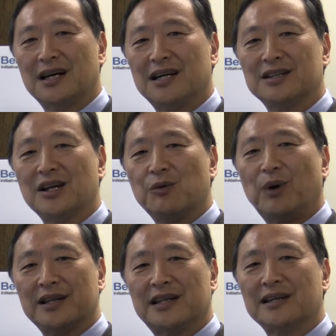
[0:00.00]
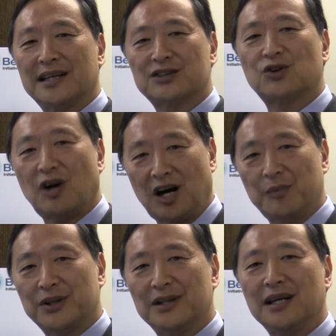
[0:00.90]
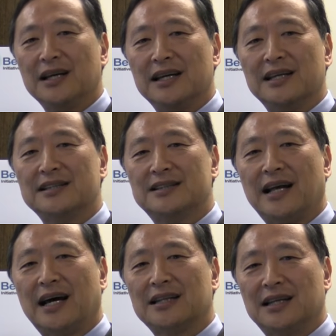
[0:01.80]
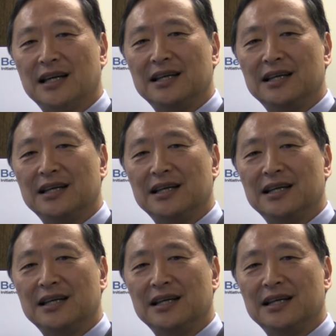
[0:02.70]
um, one thing that's common is that